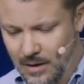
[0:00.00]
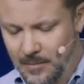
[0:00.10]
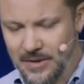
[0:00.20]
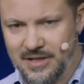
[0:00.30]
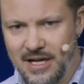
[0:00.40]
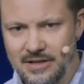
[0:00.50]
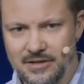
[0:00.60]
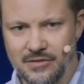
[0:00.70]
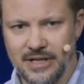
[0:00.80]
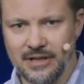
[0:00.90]
Besides
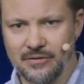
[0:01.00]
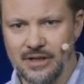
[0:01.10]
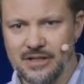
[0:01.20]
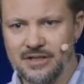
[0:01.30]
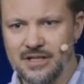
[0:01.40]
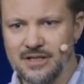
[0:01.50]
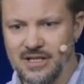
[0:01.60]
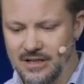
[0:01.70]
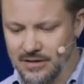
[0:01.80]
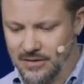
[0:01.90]
creating realistic
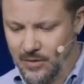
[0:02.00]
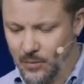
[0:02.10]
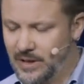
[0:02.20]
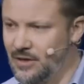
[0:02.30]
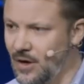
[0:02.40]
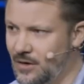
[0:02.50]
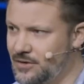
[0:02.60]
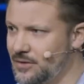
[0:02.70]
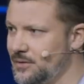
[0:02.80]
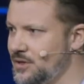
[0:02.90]
scenes, we can
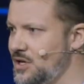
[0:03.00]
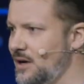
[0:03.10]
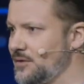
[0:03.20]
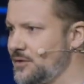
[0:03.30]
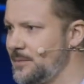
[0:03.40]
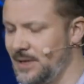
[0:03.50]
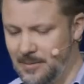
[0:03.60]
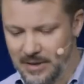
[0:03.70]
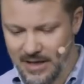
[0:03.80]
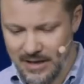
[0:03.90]
also use the JavaScript
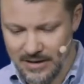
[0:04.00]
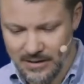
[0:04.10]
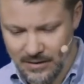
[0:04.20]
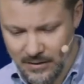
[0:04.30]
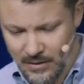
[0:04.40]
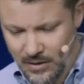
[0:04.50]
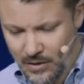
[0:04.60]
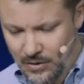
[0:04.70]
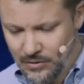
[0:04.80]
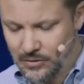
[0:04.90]
API
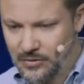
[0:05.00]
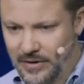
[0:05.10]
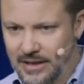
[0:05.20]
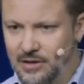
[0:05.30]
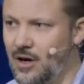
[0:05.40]
to create